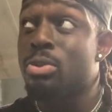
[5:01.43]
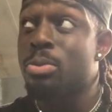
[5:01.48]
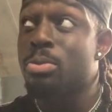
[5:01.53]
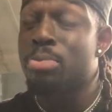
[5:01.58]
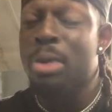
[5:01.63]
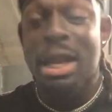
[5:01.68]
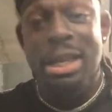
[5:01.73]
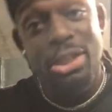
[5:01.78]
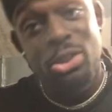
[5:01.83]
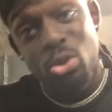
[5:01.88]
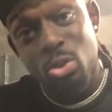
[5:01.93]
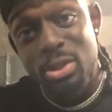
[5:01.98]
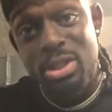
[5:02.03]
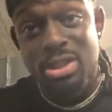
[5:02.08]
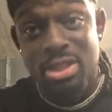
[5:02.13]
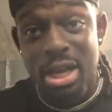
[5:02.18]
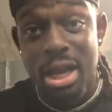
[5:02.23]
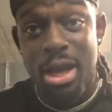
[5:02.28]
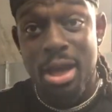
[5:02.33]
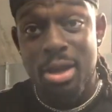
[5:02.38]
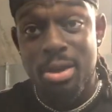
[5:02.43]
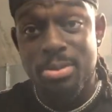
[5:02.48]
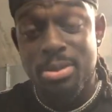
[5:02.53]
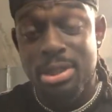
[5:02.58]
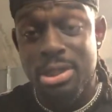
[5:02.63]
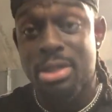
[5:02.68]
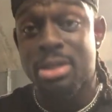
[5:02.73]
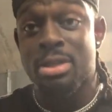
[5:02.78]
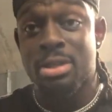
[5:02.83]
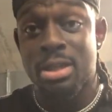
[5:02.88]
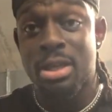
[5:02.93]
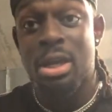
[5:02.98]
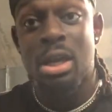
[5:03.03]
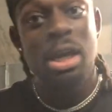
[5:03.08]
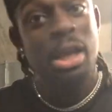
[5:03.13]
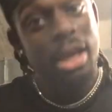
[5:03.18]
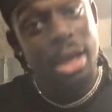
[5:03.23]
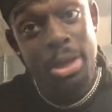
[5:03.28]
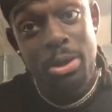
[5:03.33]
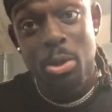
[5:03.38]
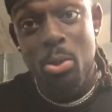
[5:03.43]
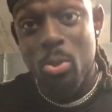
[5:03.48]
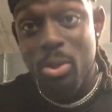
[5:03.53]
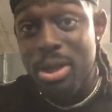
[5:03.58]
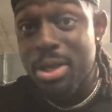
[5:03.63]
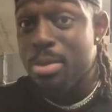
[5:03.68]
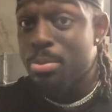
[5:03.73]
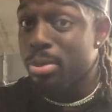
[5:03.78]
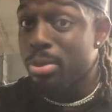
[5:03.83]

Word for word: probably three times in a week,